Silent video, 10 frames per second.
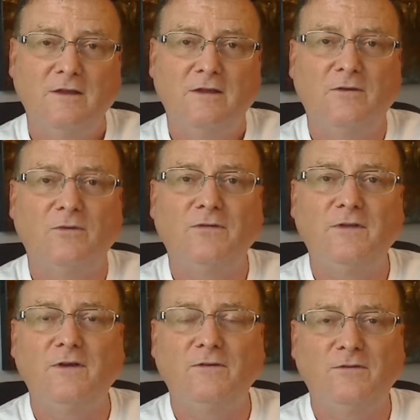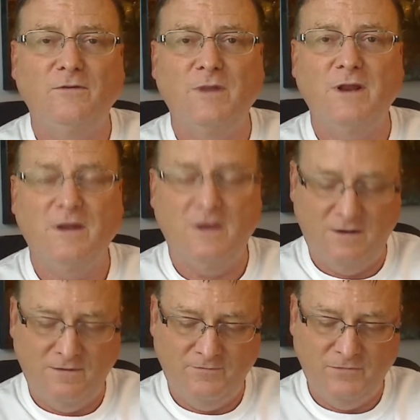Don't see those
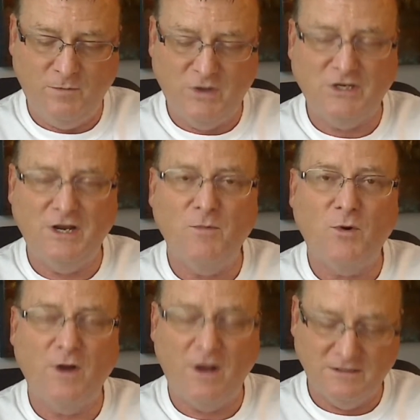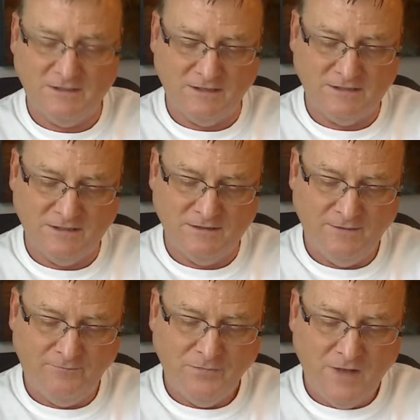too much anymore in hot sauces.
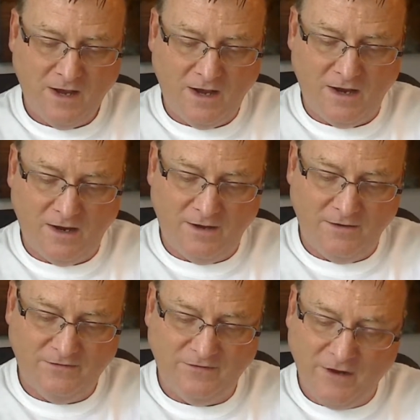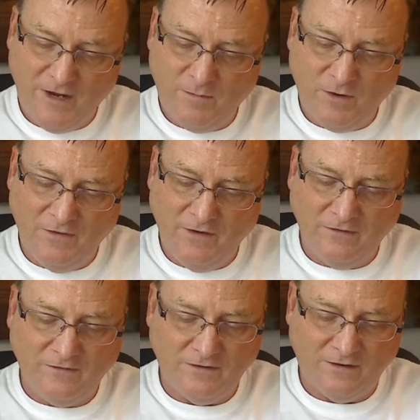The sodium on
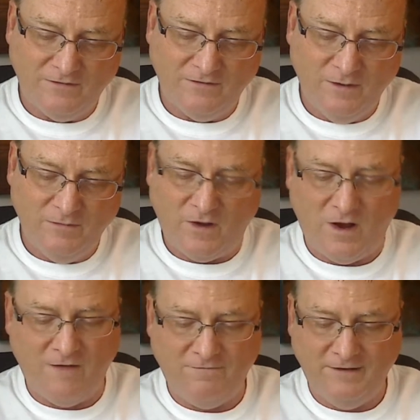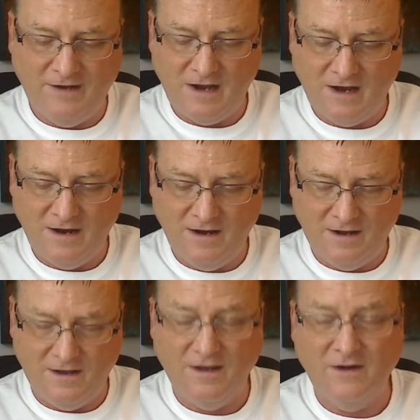this seems awfully high,
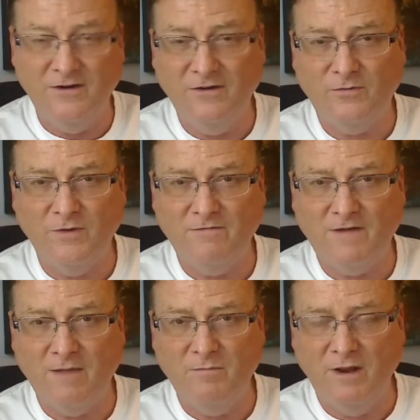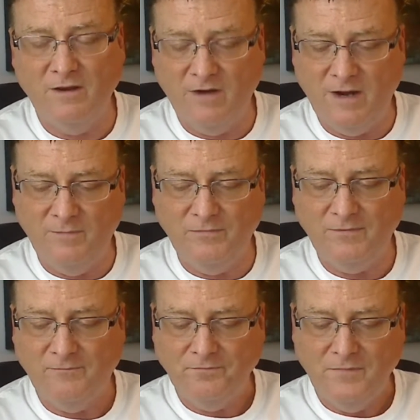125
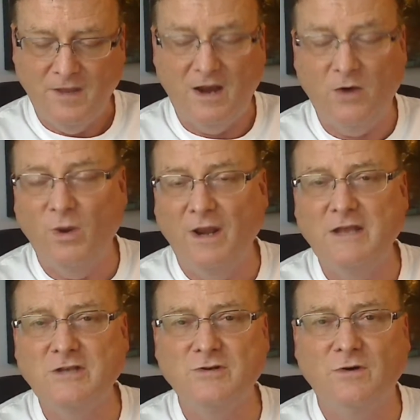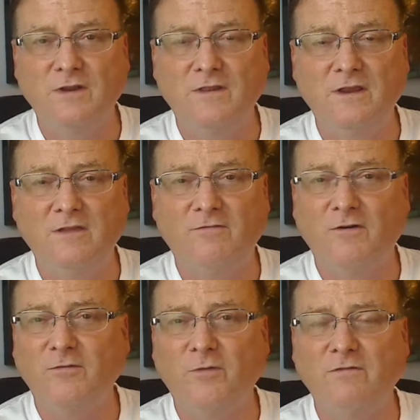milligrams. I really enjoyed the
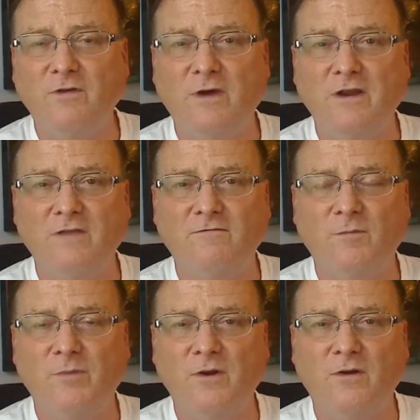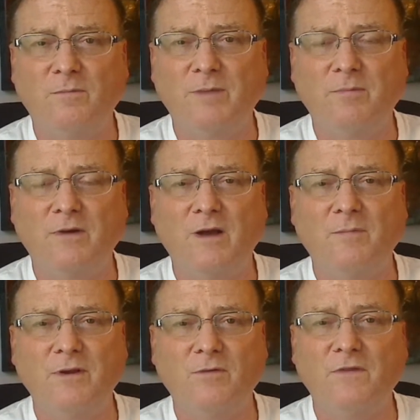first review I did for Panola Pepper
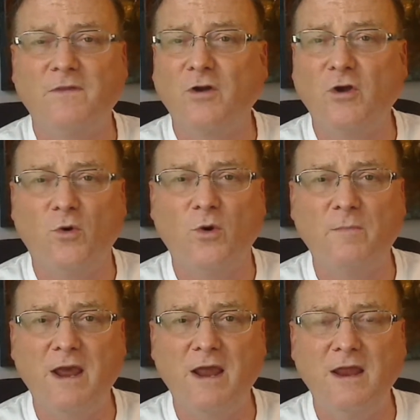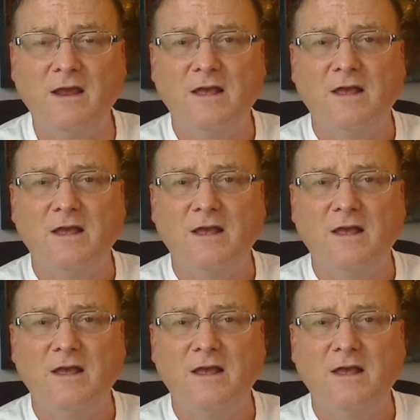Company with their gourmet